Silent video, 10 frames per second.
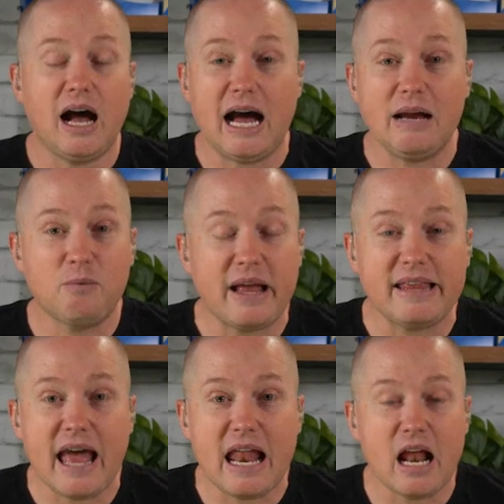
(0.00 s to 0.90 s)
I
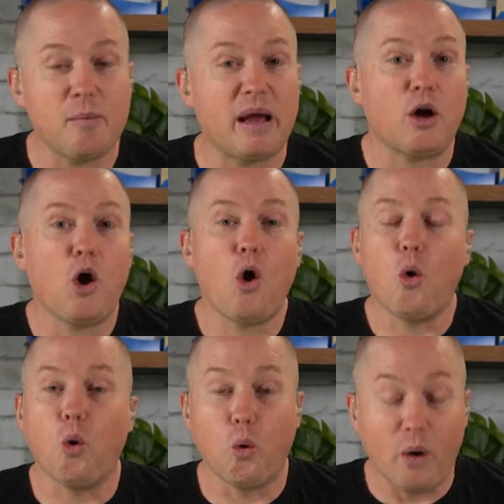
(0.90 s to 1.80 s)
read that. I'm like,
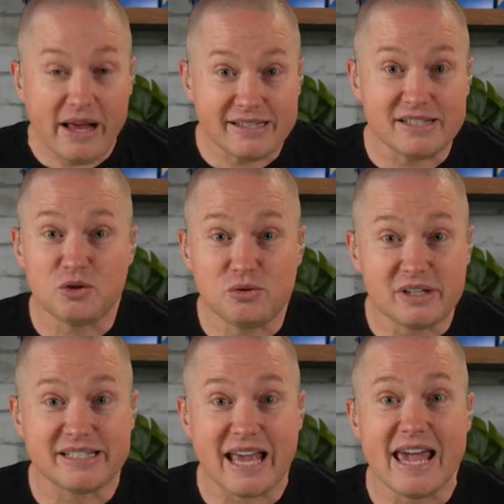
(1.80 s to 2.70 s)
what did you
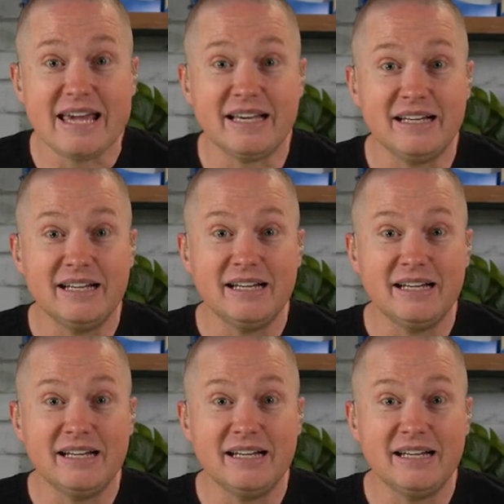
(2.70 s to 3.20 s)
just say?